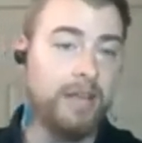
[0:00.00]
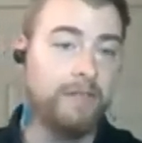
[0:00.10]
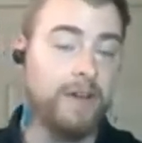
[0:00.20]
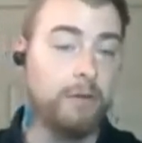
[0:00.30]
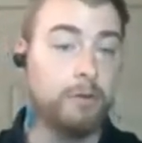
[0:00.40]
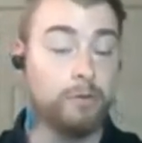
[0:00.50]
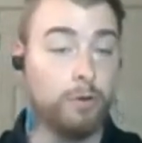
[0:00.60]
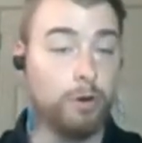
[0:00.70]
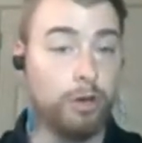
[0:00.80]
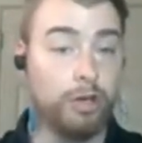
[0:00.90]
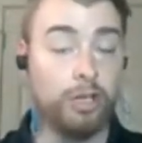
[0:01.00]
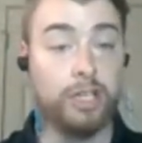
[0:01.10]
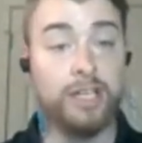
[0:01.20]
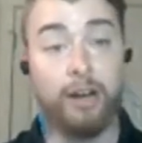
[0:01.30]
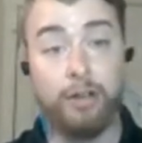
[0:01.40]
If I was a worker in
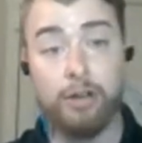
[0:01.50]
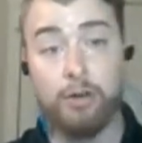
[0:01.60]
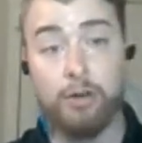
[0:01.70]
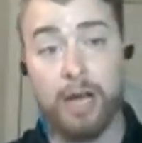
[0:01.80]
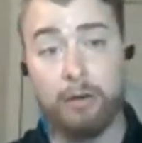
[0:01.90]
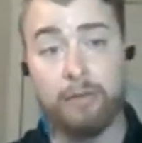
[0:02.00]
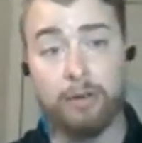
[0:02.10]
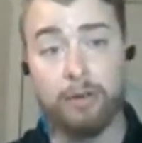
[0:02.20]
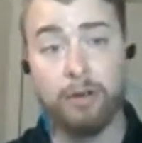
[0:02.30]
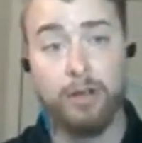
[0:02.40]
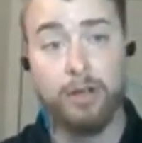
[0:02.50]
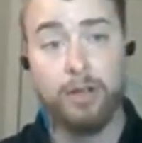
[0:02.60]
Ontario, however,